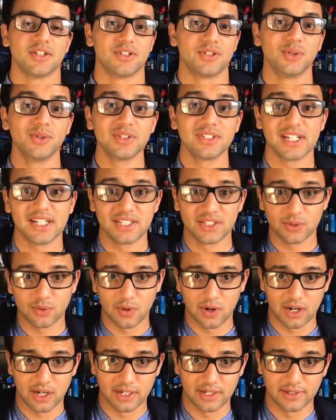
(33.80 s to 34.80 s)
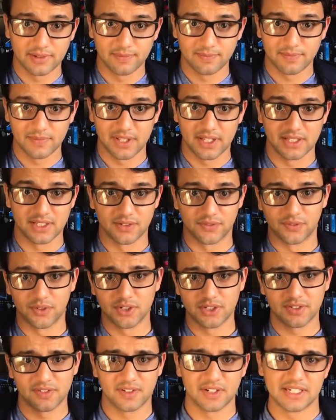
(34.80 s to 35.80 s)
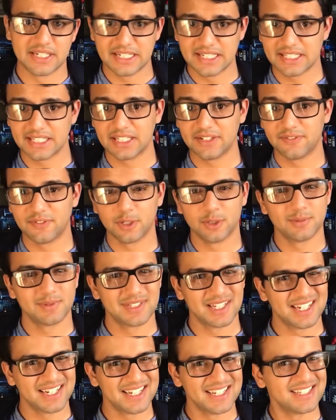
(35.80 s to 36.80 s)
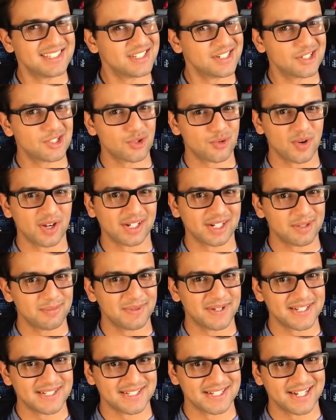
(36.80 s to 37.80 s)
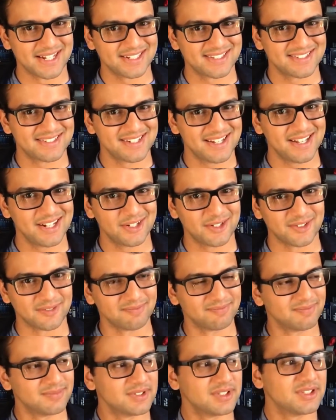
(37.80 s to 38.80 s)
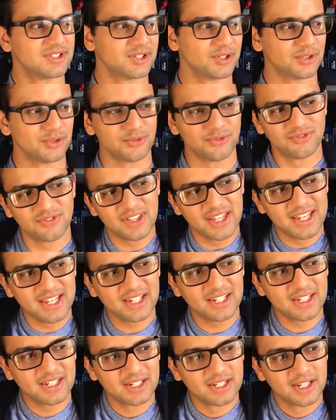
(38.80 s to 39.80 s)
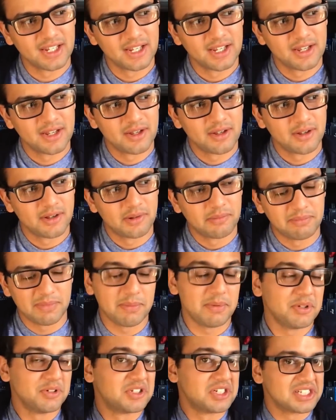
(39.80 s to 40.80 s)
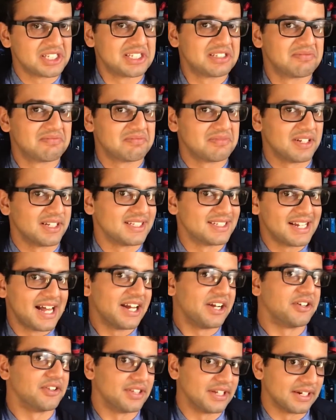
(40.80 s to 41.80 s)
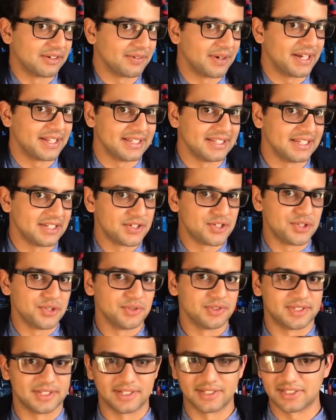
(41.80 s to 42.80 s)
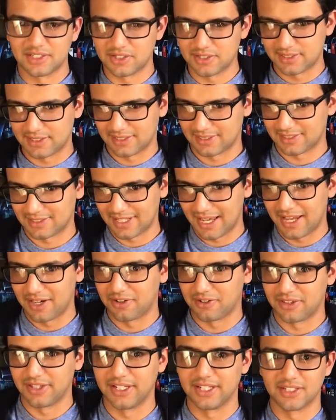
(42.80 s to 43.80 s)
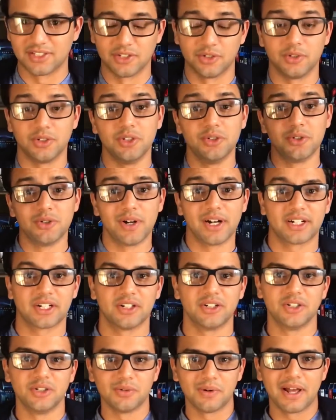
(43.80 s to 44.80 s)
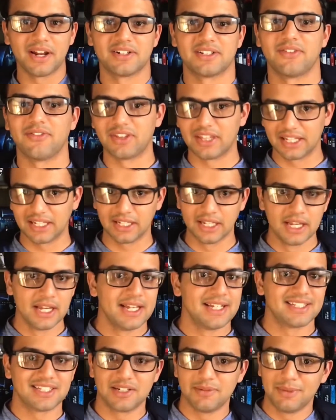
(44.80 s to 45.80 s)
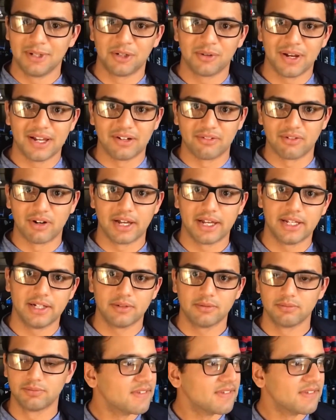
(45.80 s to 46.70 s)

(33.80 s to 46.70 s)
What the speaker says: Suicide Squad is the first of the DC films that isn't directed by Zack Snyder. So you think maybe it was just a Snyder thing, right? The issues, it's just a Snyder thing. So new director, new writers, everything. It's going to be great, right?